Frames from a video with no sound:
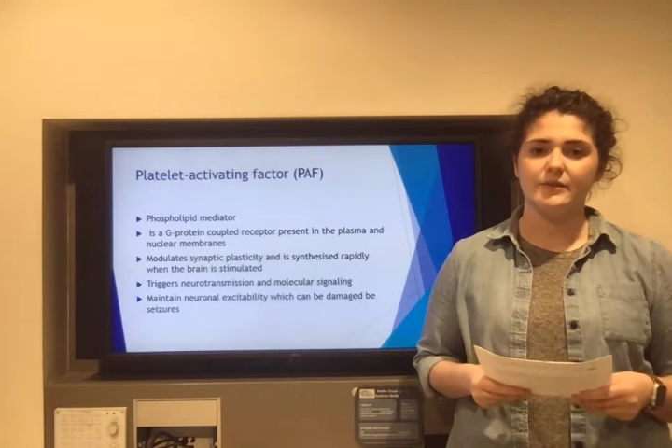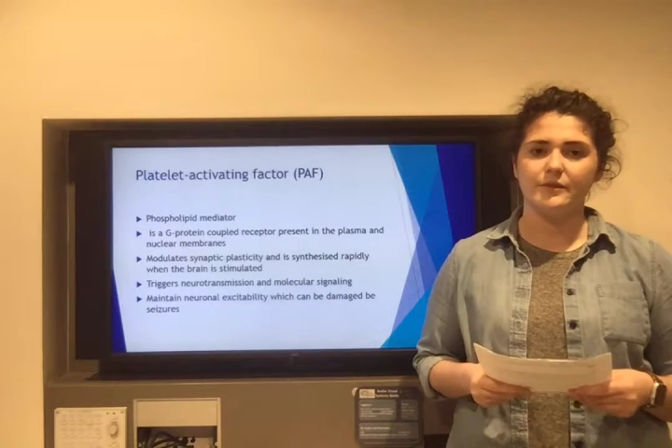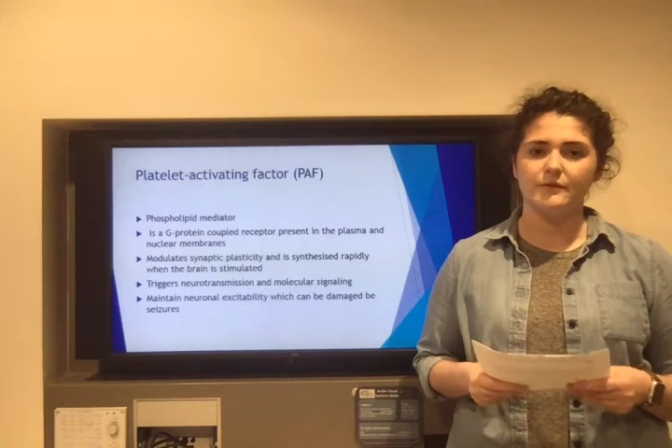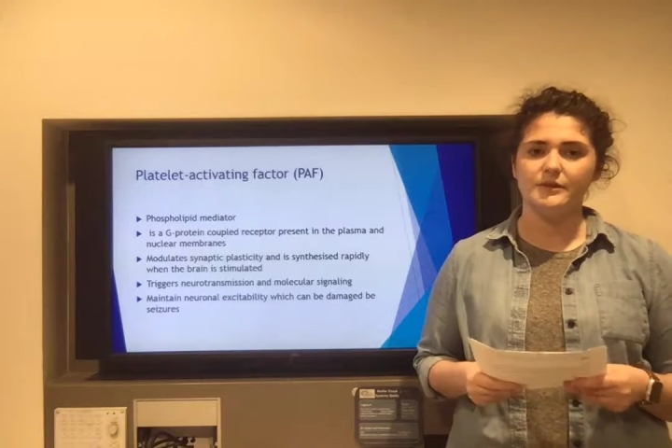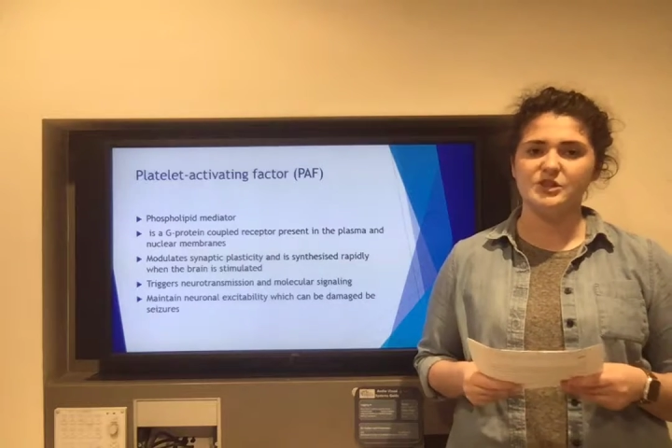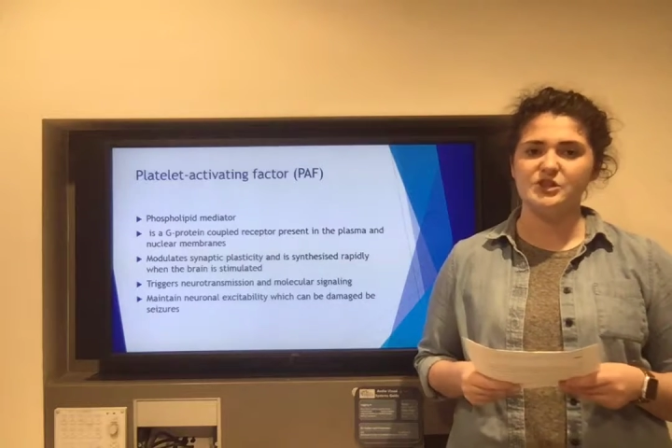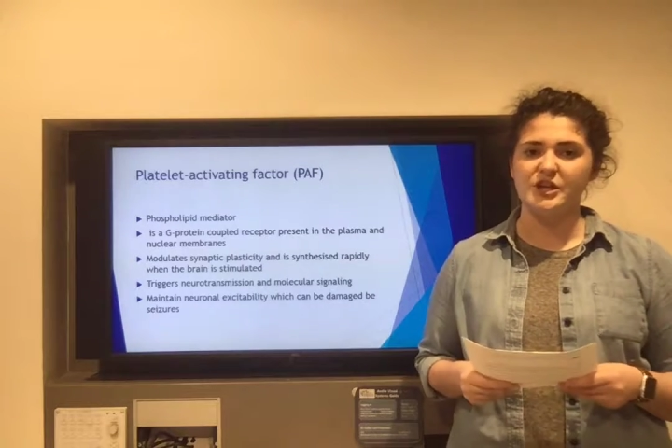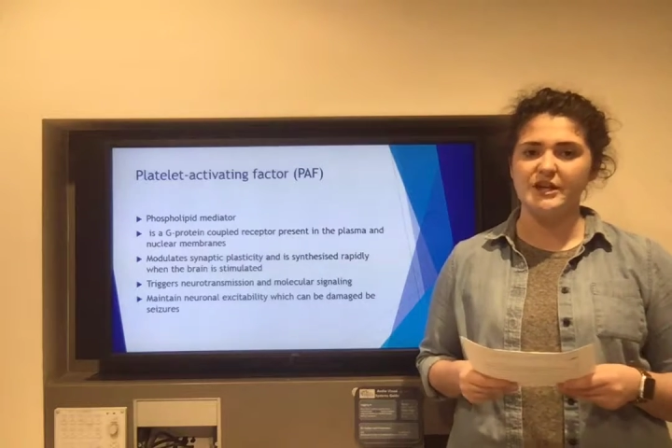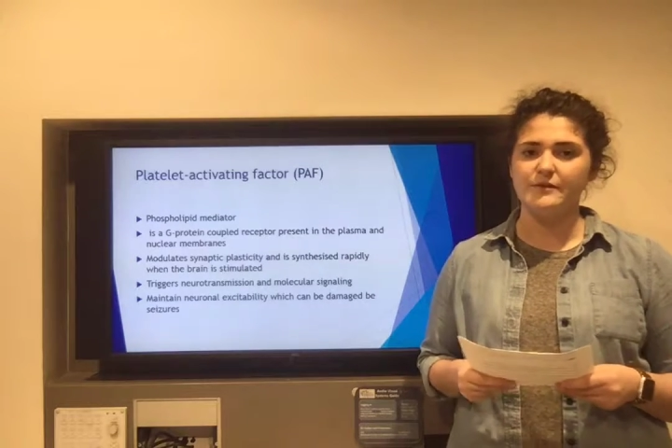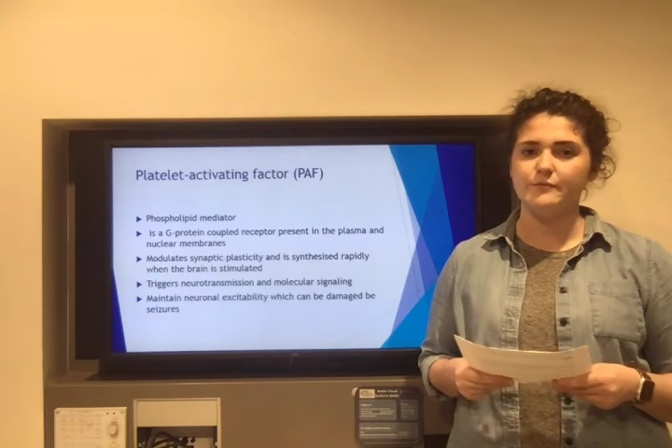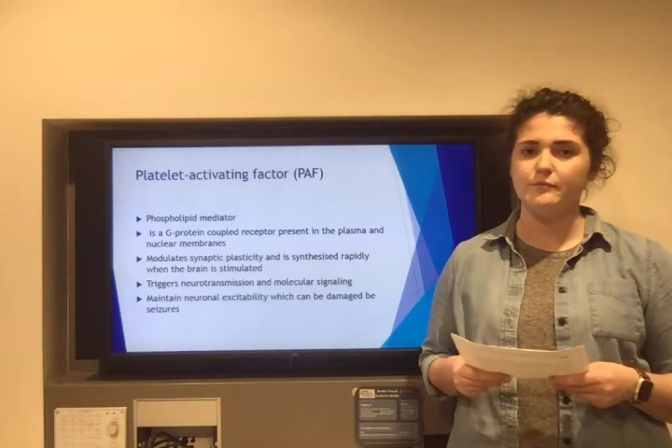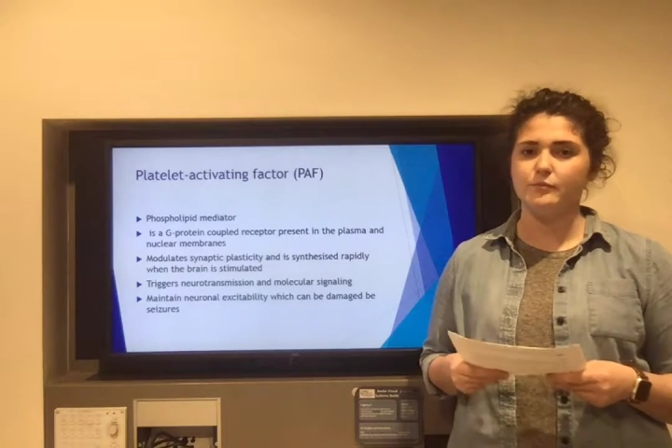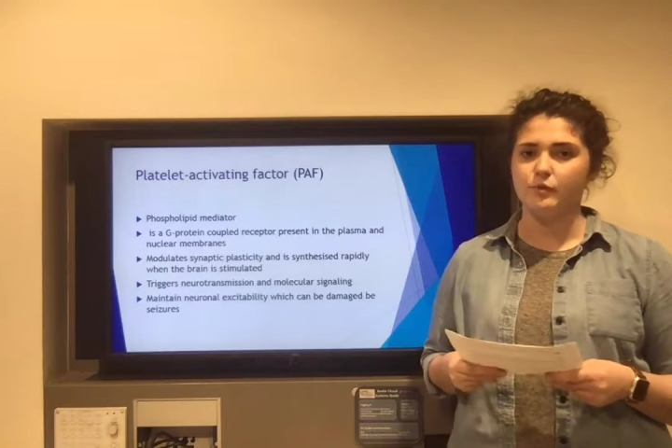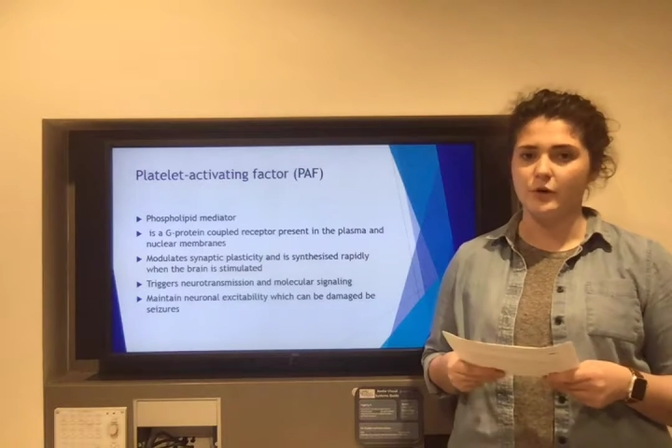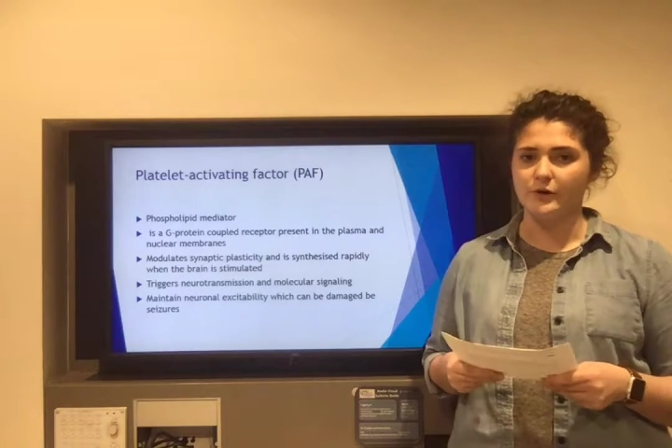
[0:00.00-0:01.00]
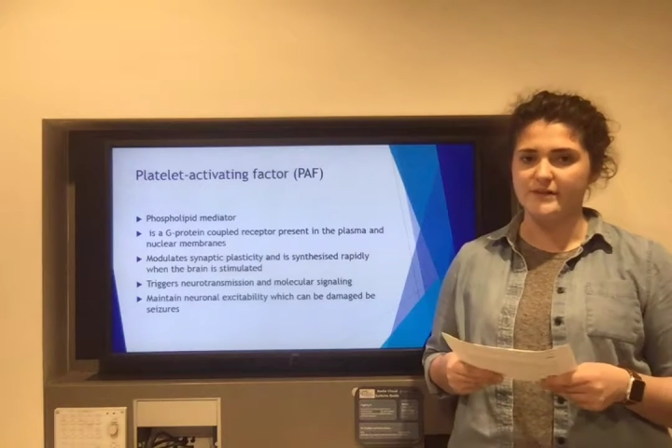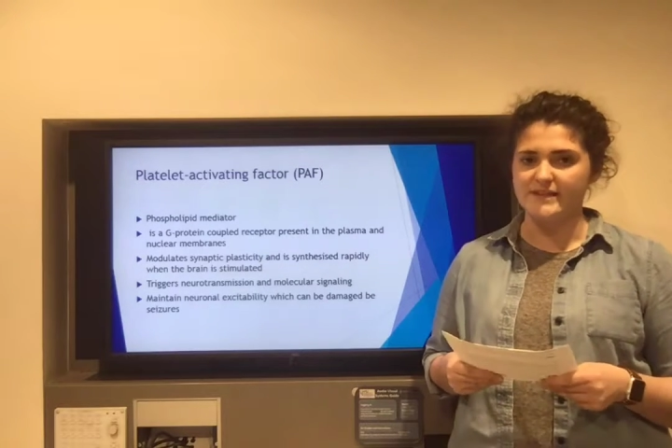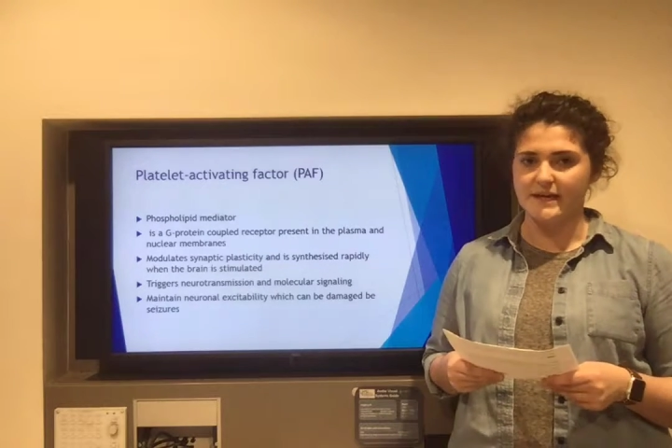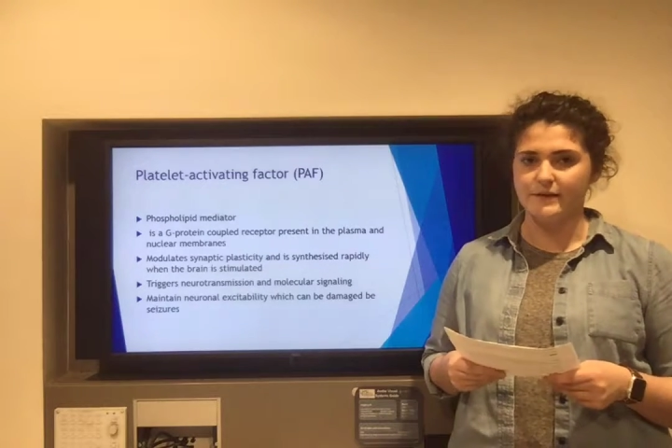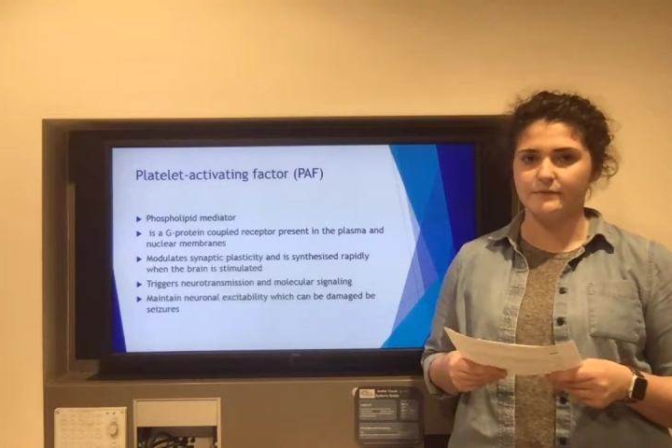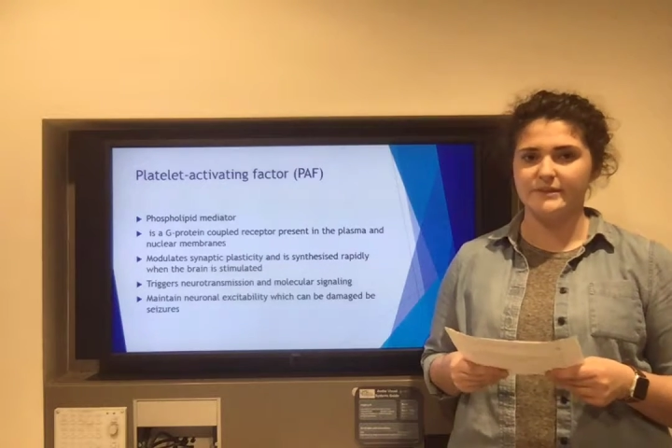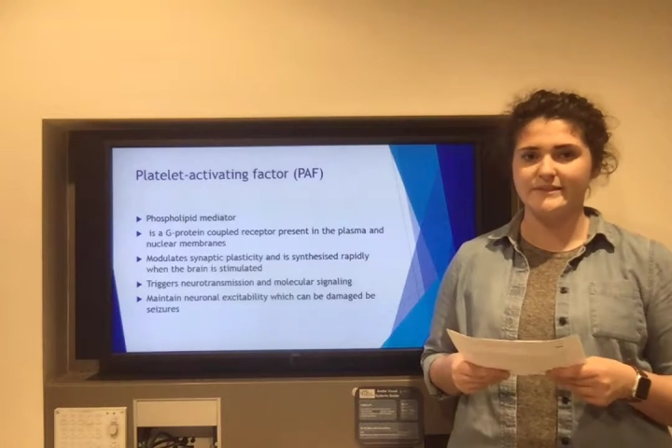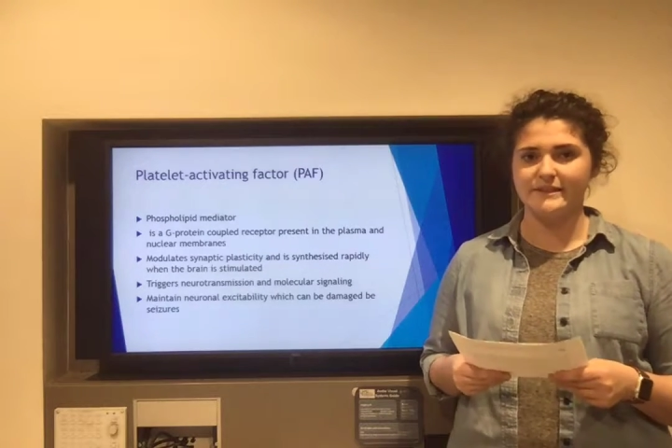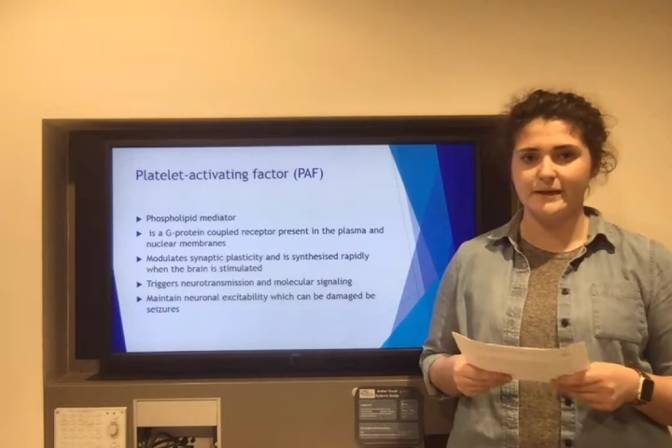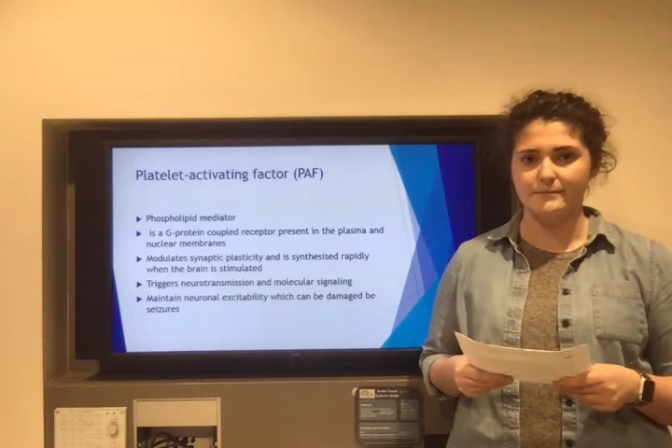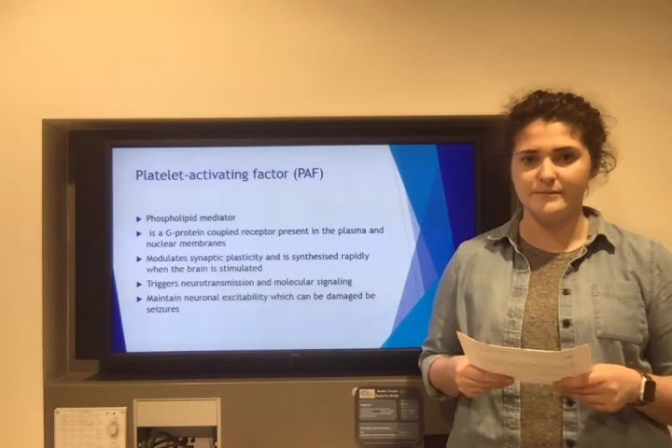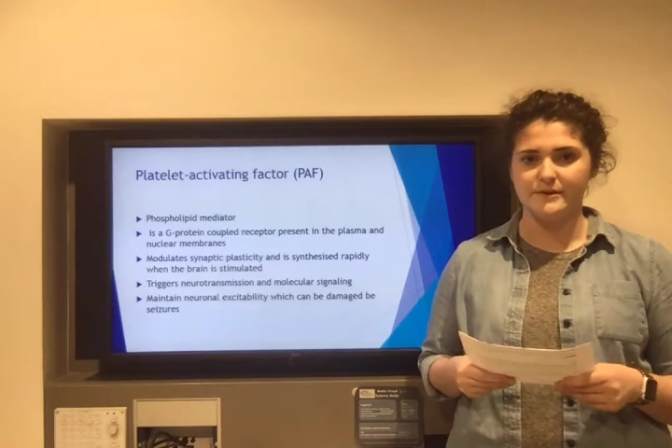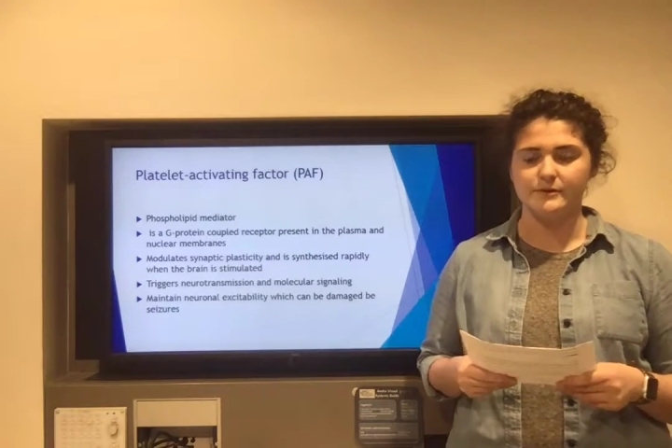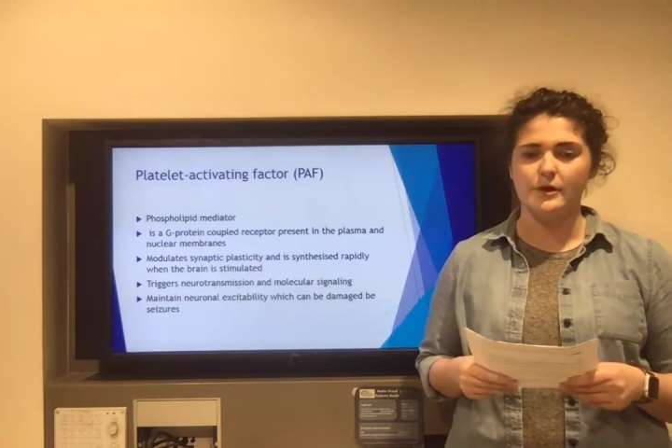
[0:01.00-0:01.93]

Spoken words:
through a G protein receptor